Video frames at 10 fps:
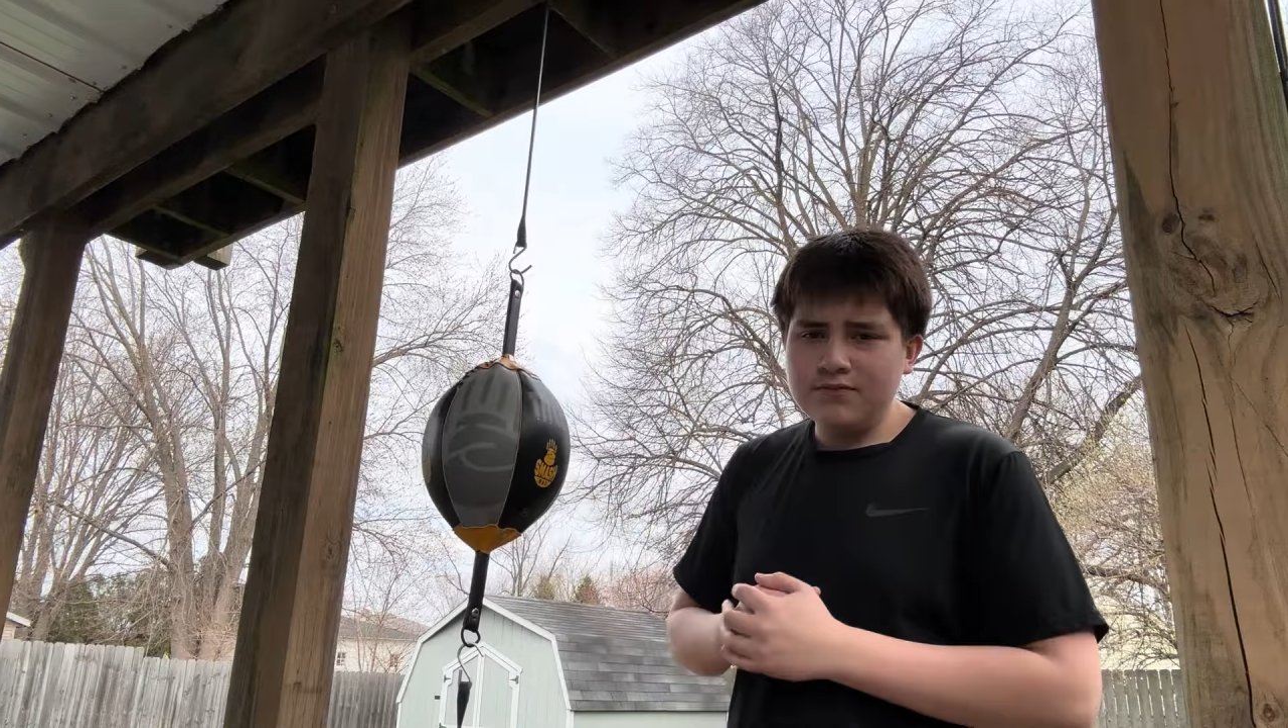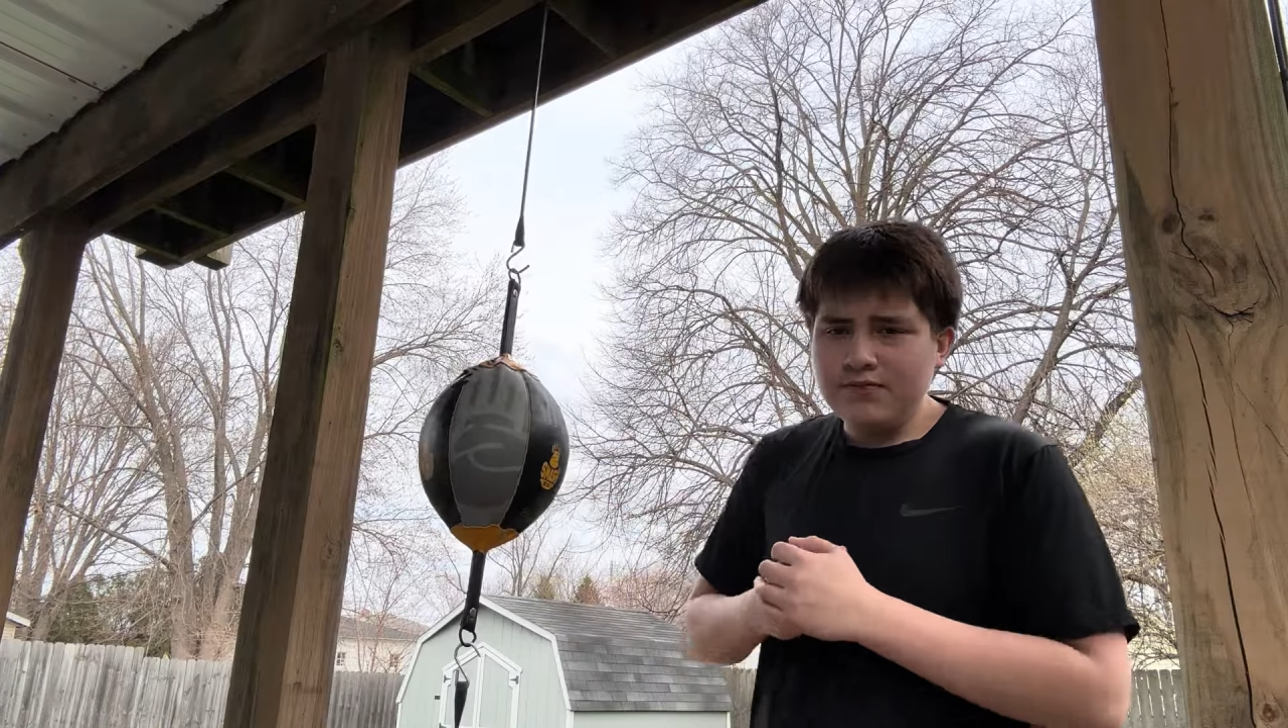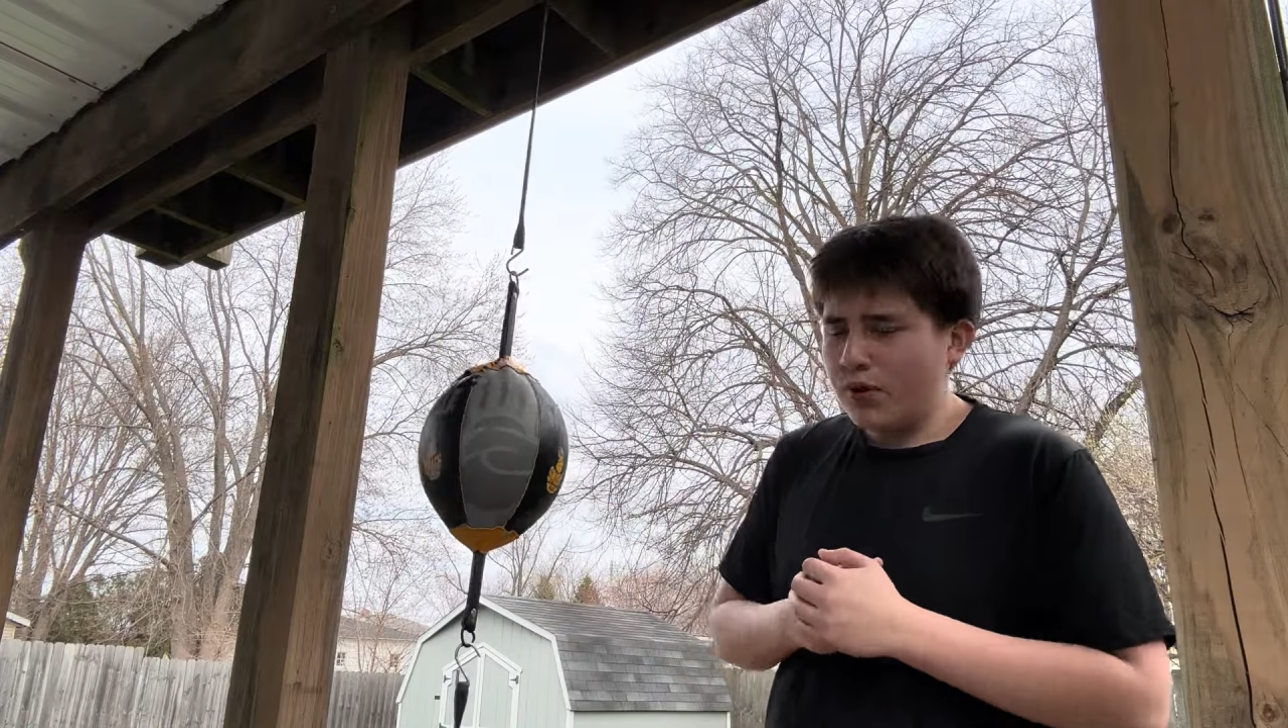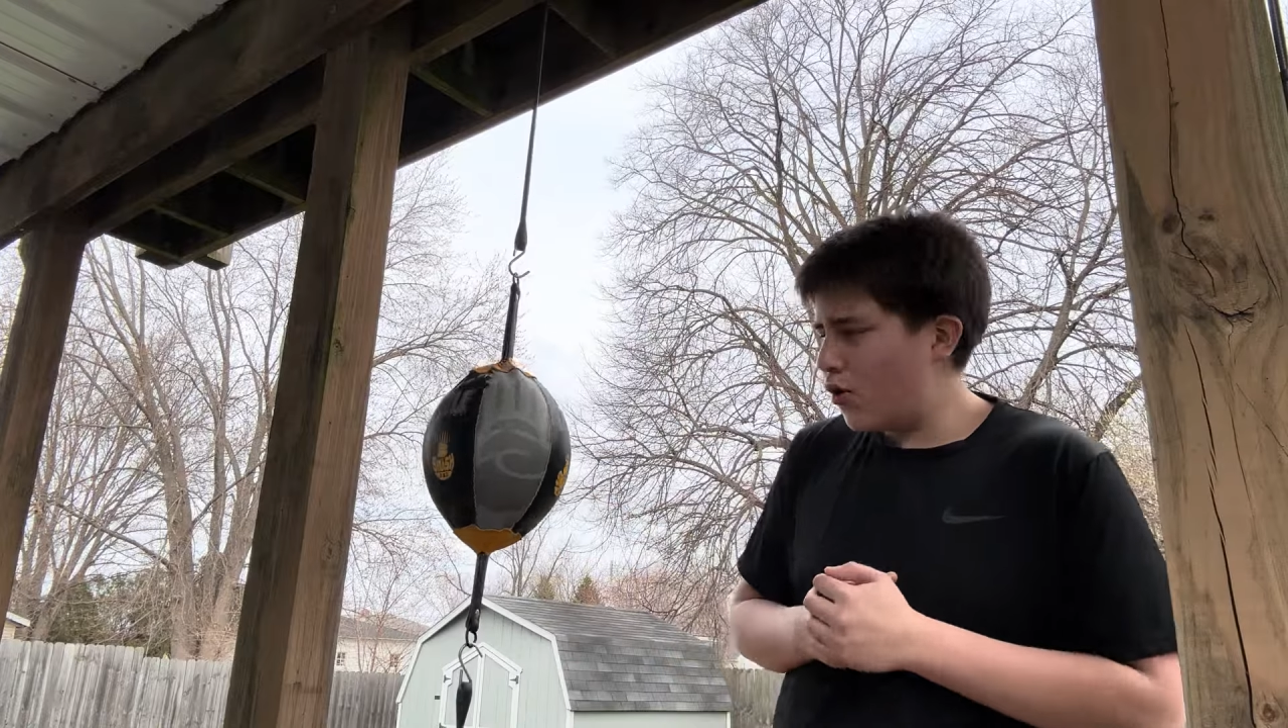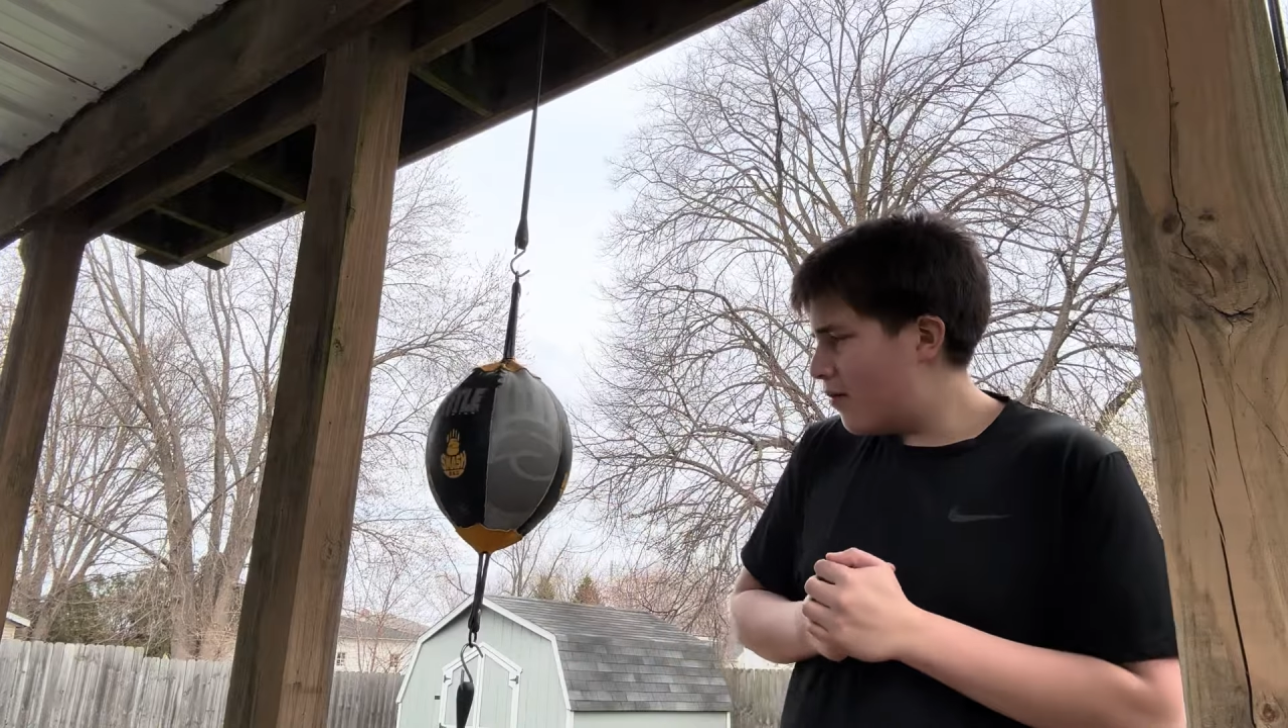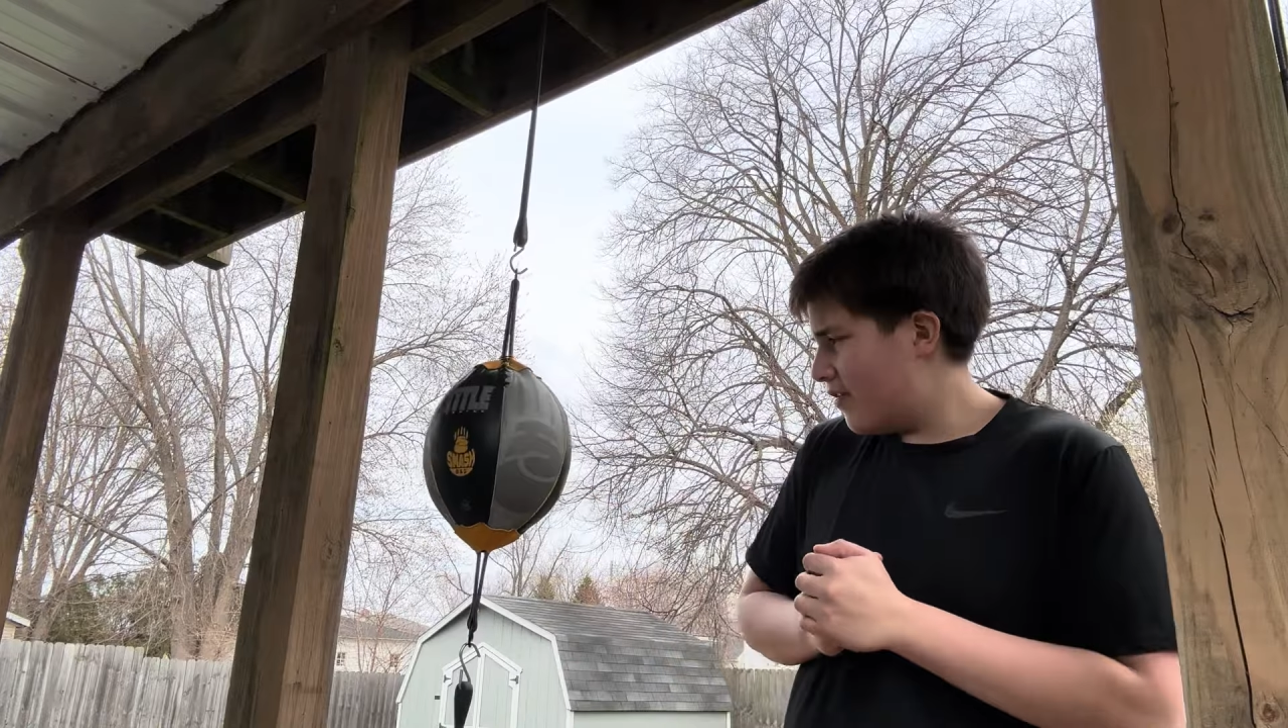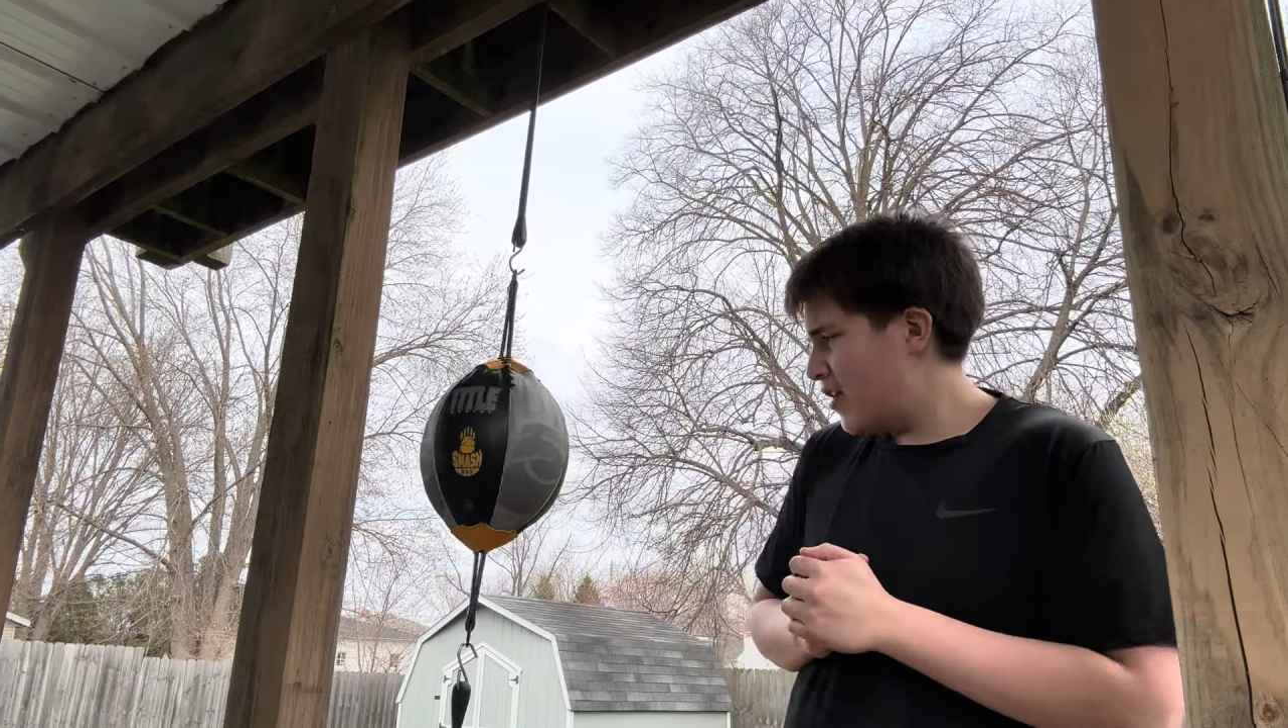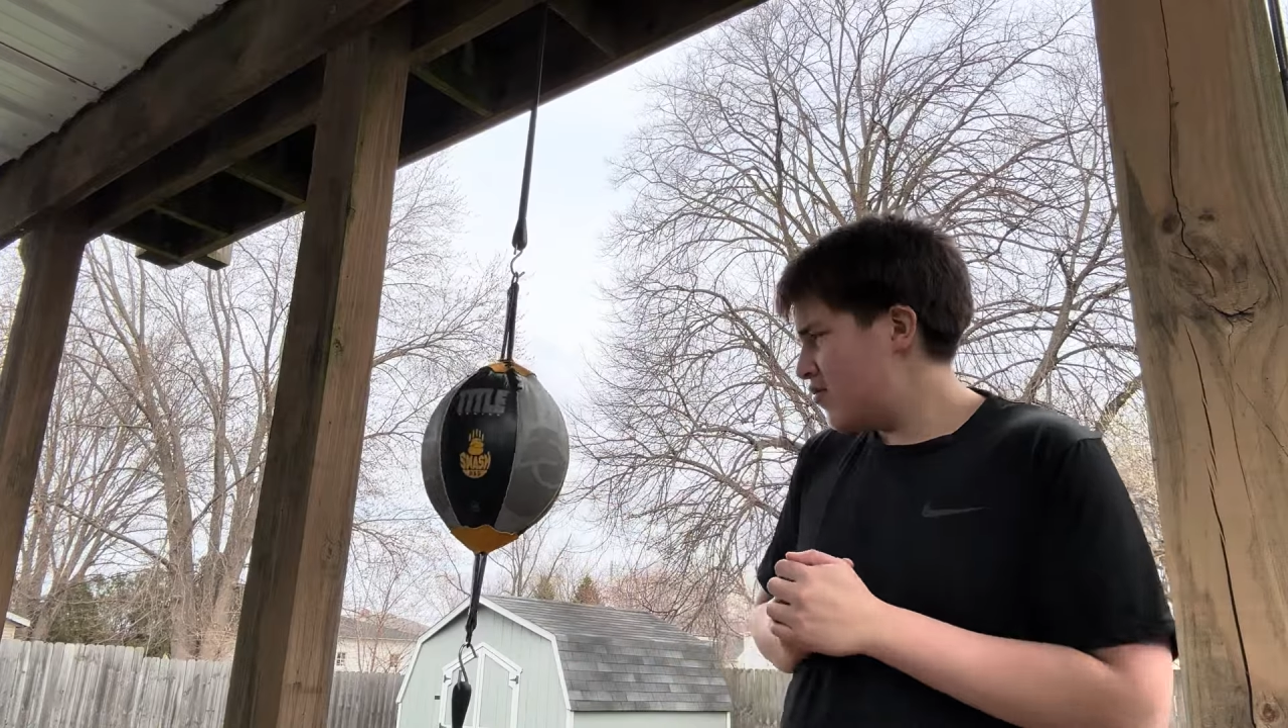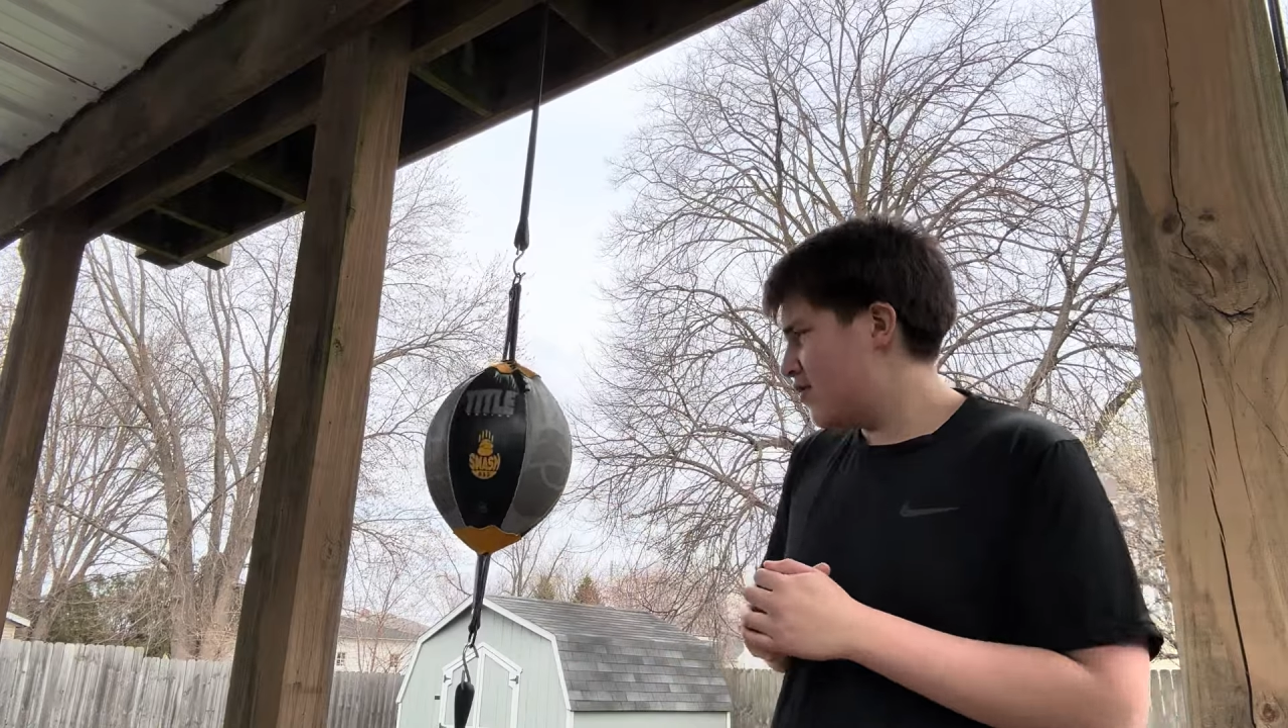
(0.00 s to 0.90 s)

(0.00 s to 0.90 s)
pro about this one